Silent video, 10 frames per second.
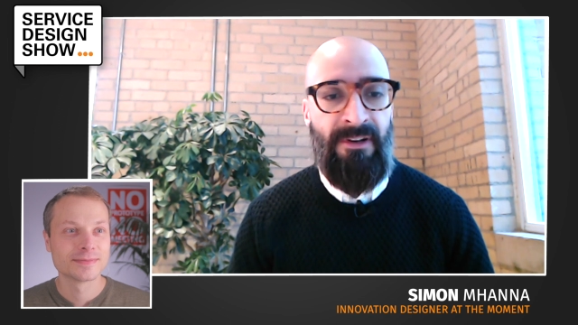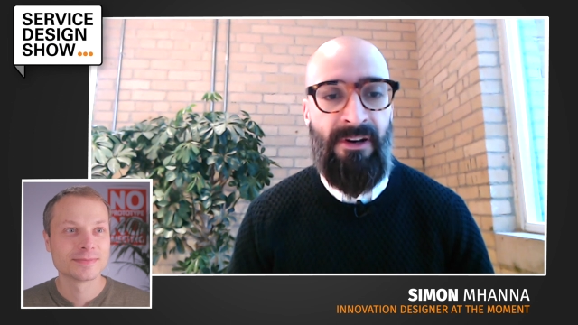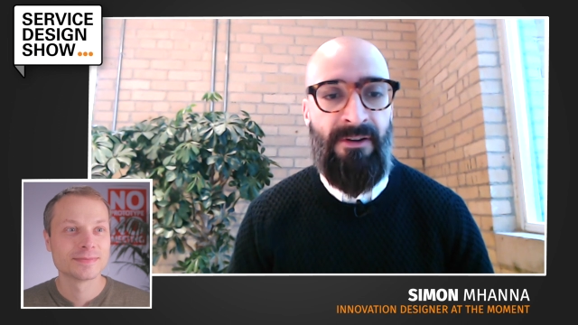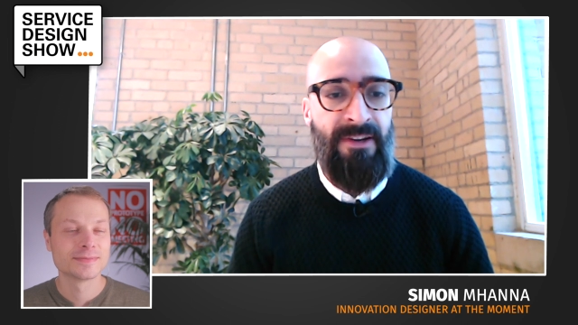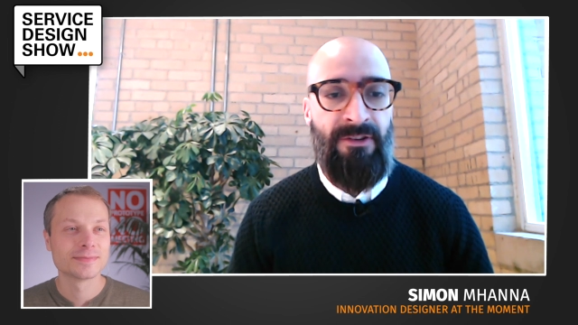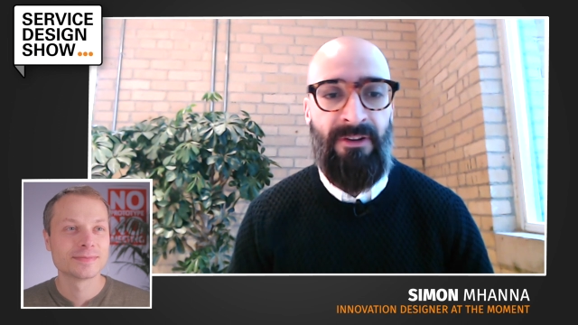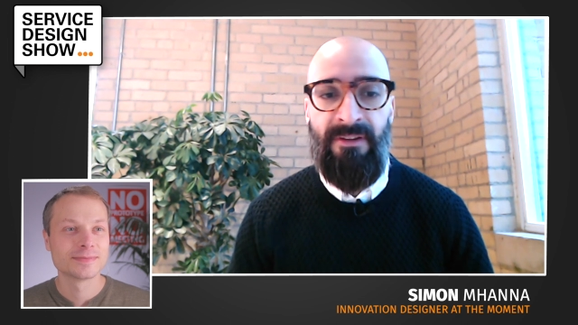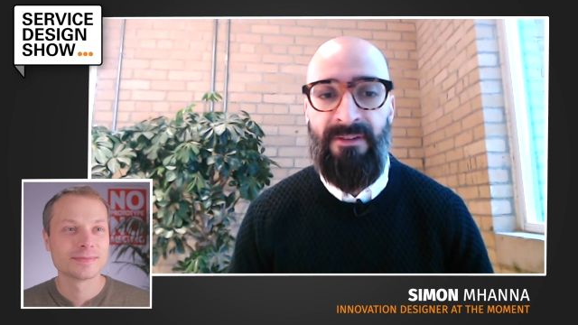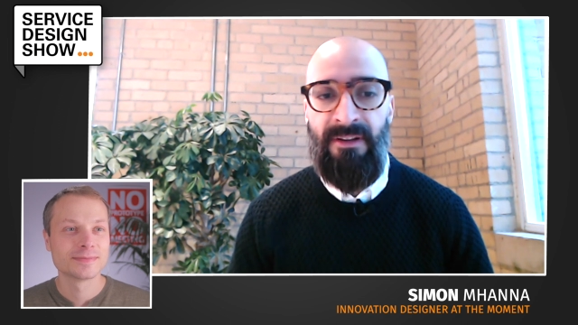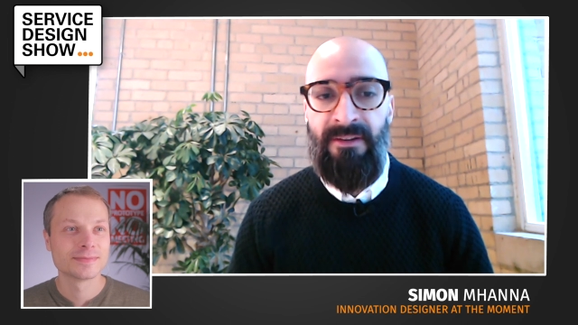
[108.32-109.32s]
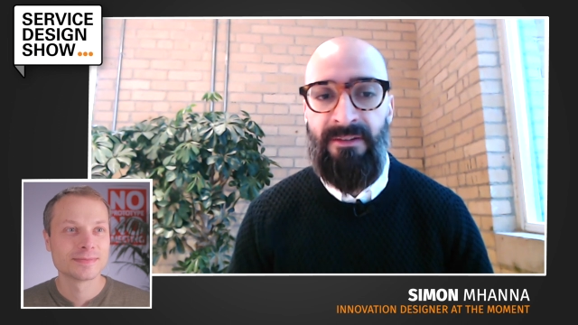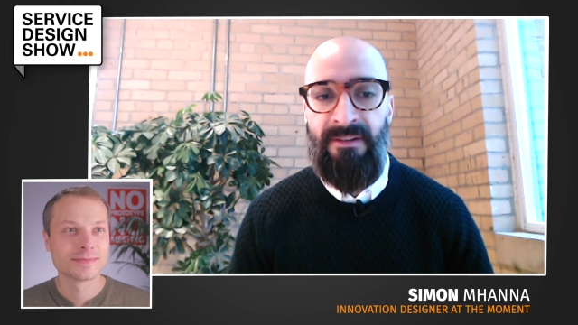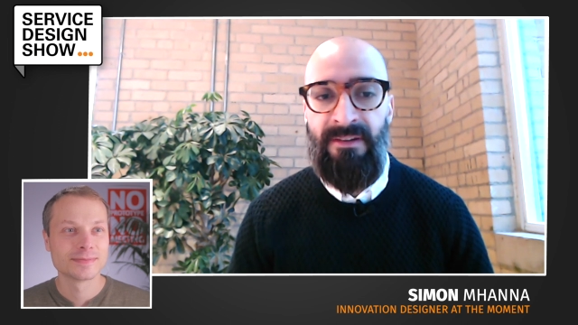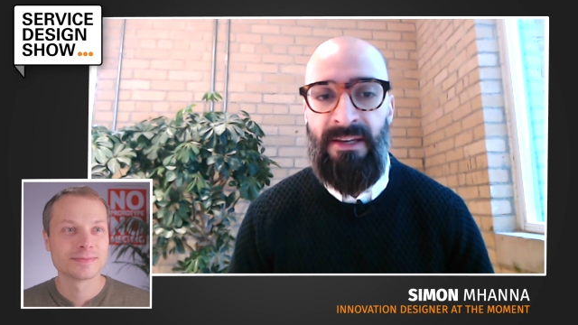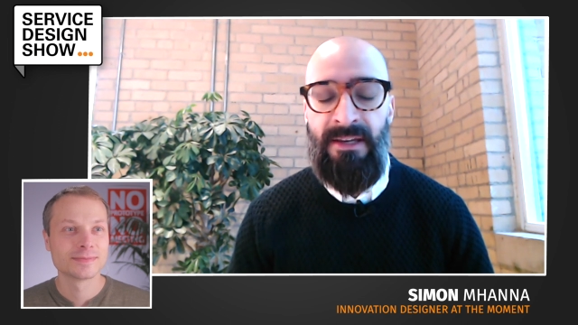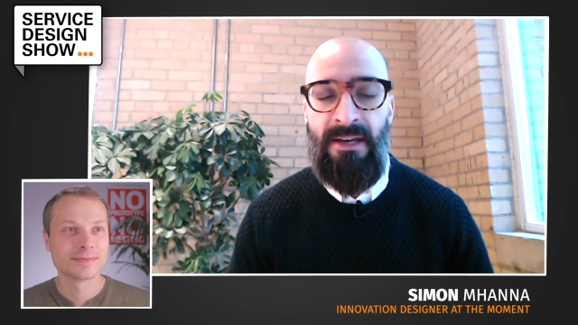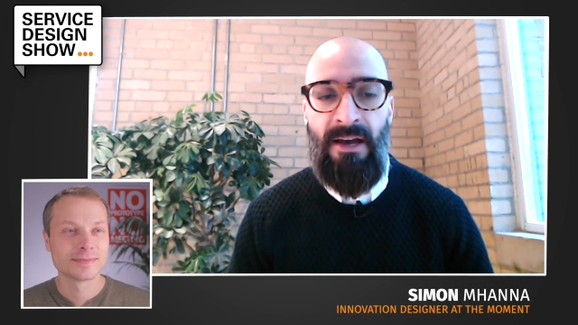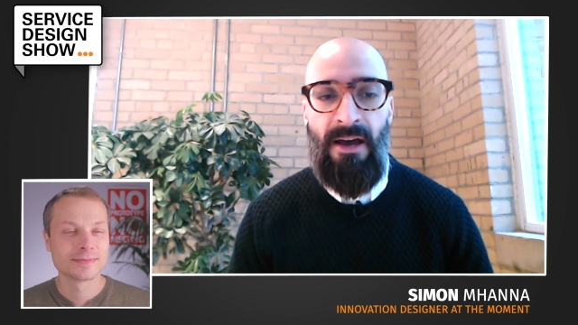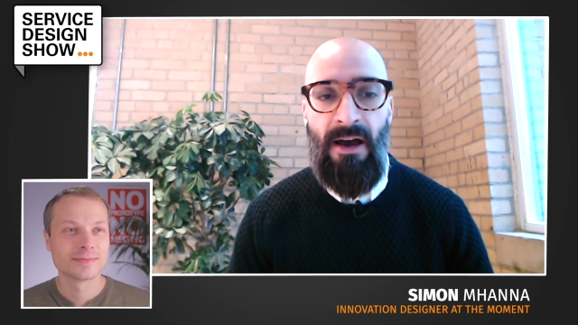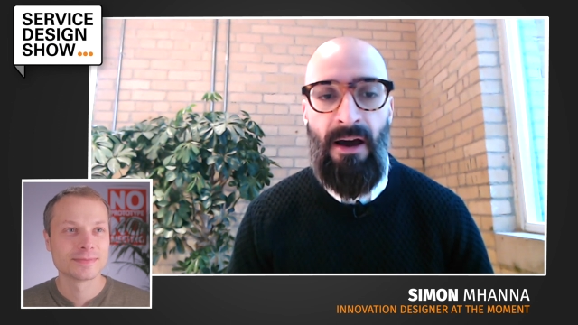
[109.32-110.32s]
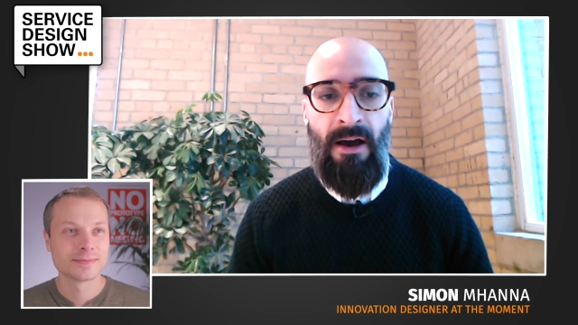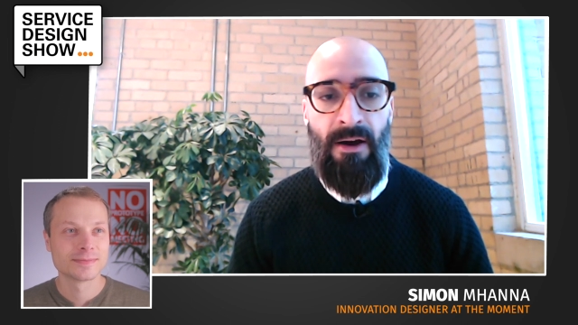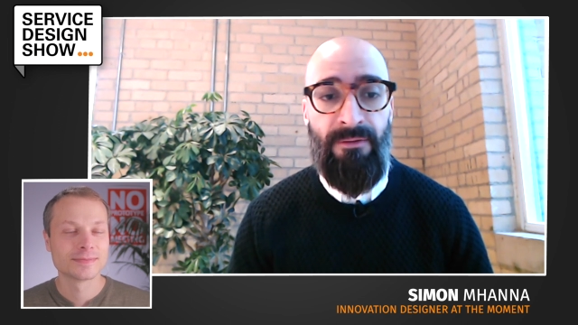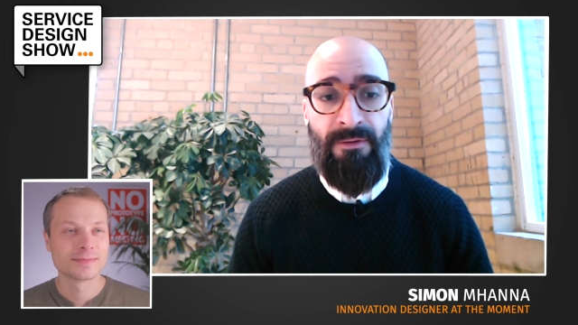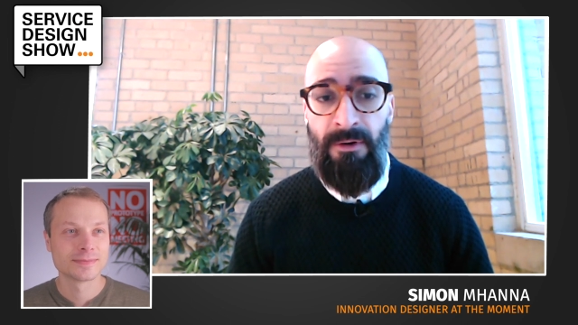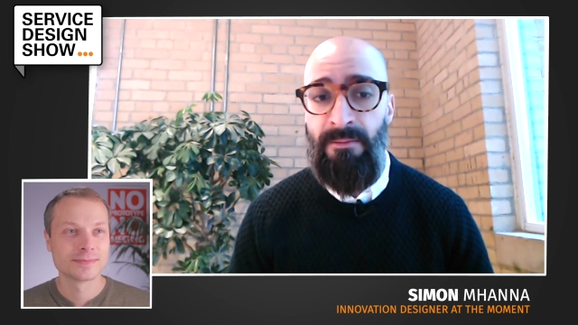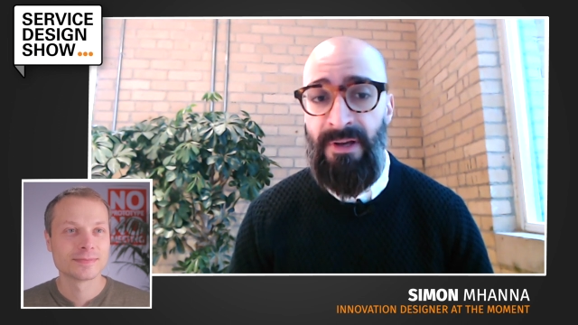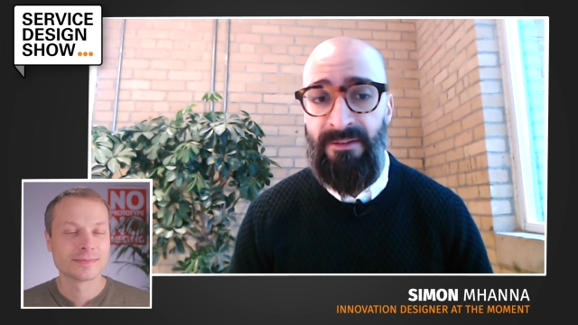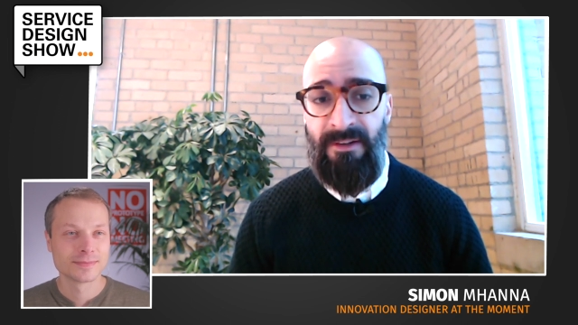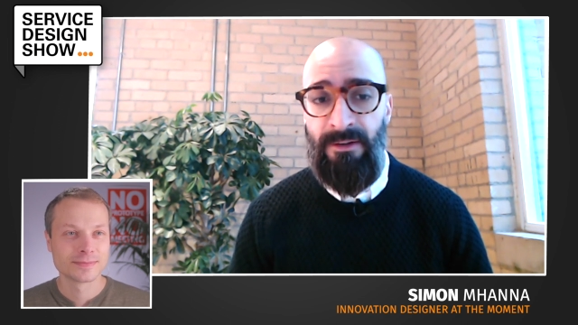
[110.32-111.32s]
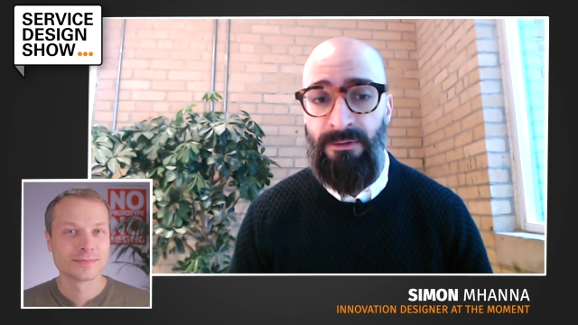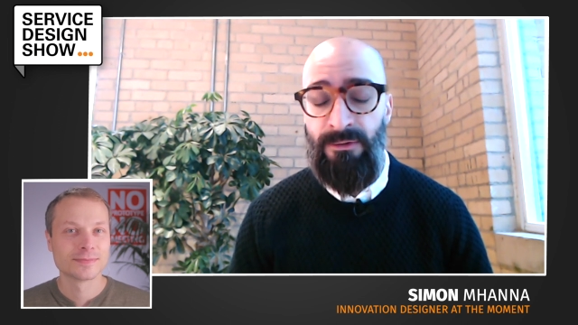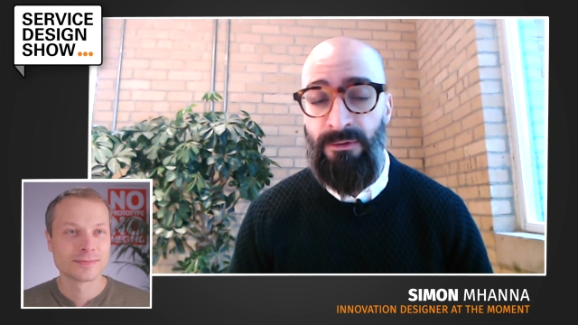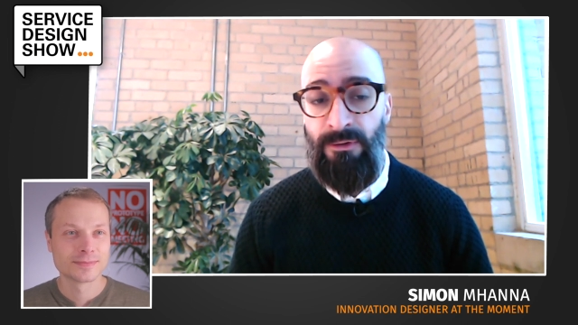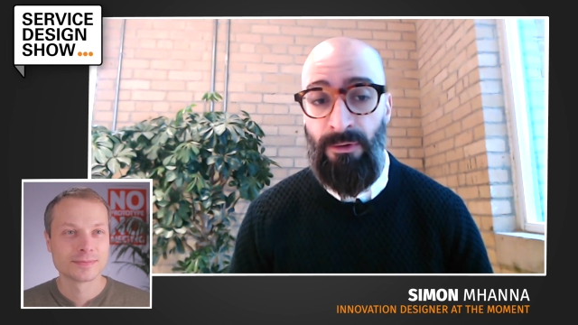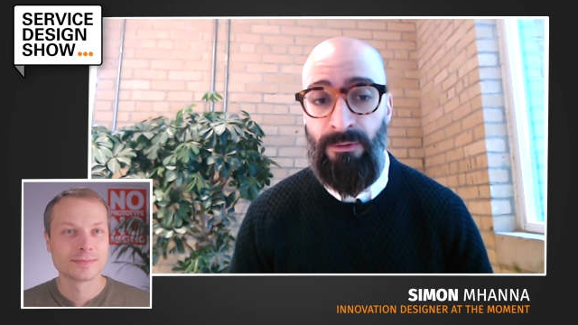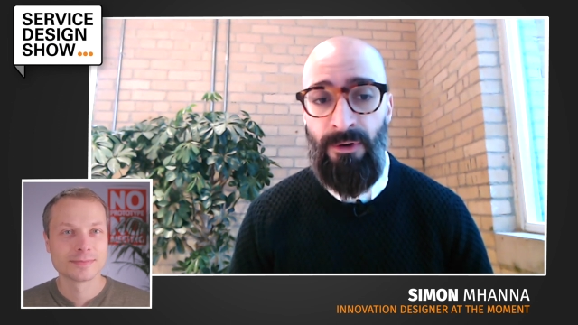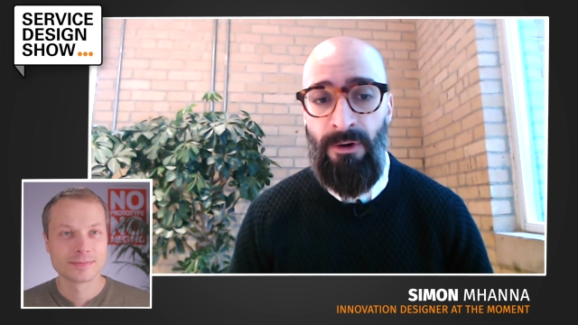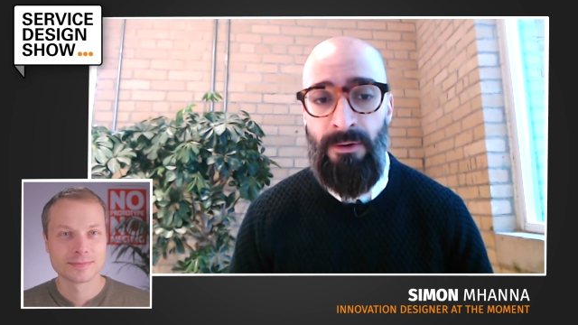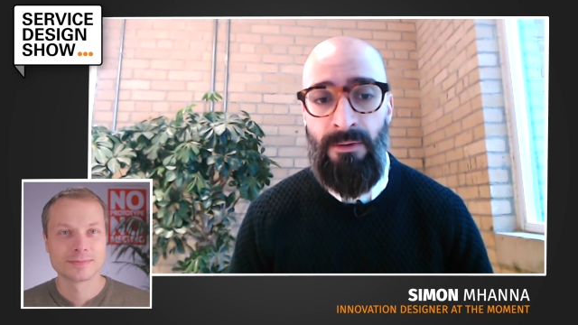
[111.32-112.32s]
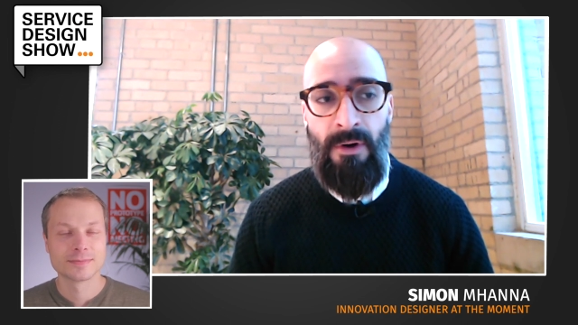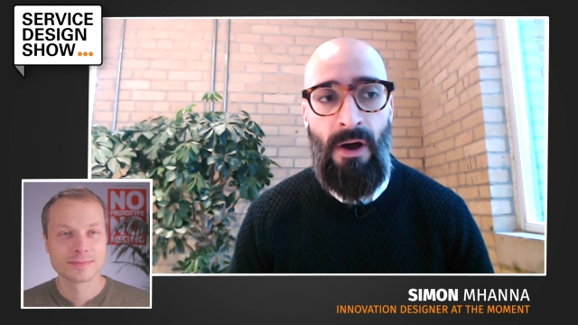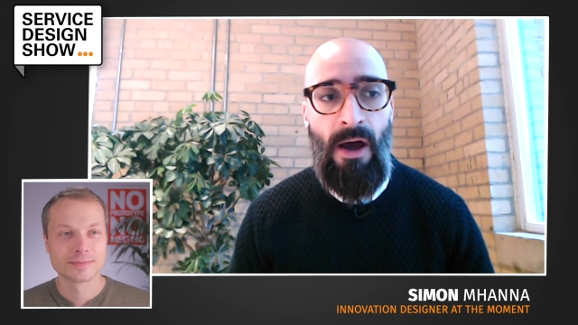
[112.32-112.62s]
Speaker 1: innovation consultancy uh, firm based in Toronto.